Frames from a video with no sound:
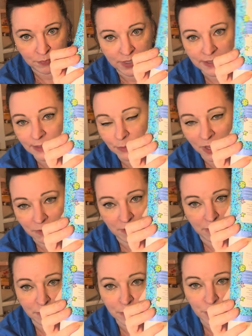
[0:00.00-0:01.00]
This is my
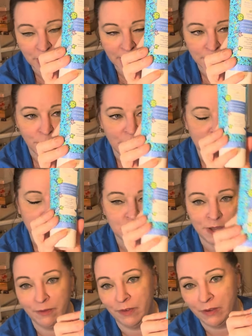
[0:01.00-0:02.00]
favorite body wash,
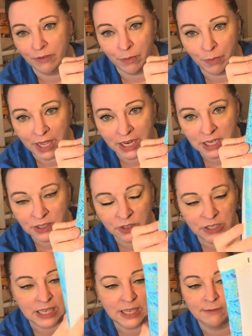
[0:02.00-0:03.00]
my favorite body
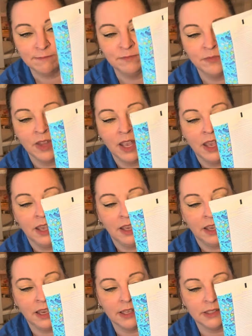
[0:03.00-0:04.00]
cream.
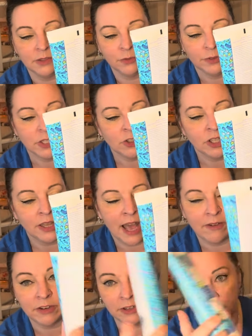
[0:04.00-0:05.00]
It's Freesia
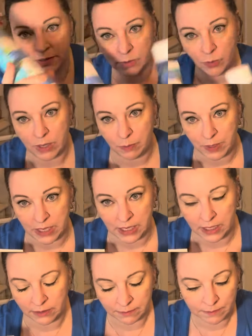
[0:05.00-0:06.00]
Lavender and Sweet
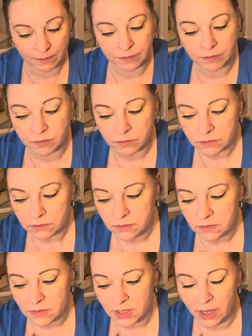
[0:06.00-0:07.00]
Pea.
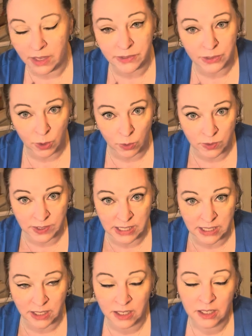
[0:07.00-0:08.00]
It's
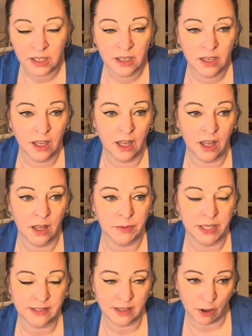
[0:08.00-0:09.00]
cozy, um,
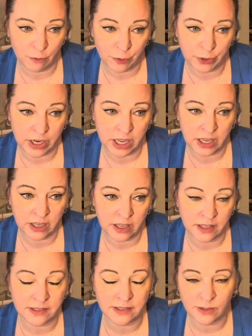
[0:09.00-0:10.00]
it's comforting,
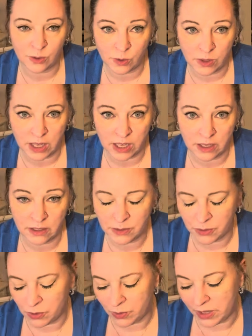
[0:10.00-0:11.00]
it's soothing,
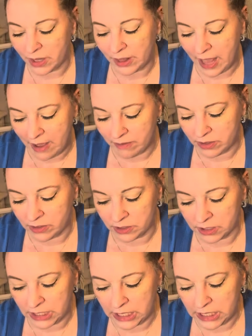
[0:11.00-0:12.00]
especially with the
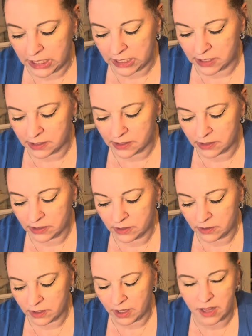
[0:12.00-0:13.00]
lavender in it.
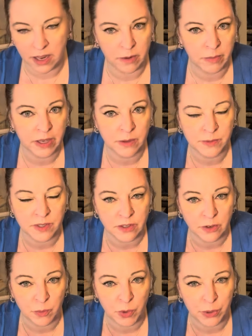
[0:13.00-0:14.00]
And then it becomes a
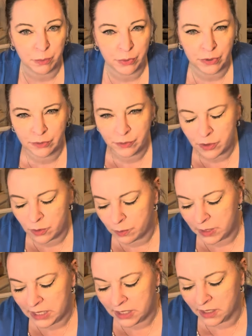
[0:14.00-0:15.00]
little more
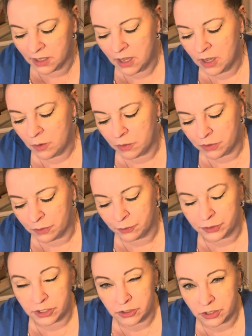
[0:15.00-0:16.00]
perfumey with the
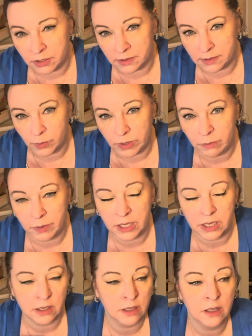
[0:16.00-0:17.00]
Freesia and the Sweet
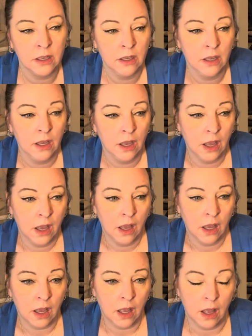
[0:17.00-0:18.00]
Pea.
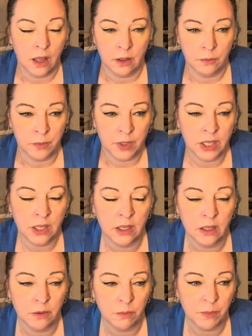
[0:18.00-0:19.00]
Um,
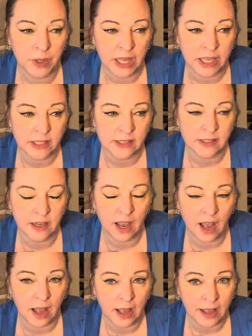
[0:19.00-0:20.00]
but
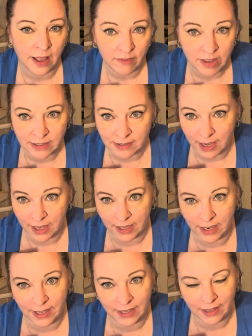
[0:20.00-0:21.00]
I have
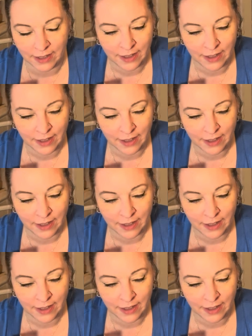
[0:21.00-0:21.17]
anxiety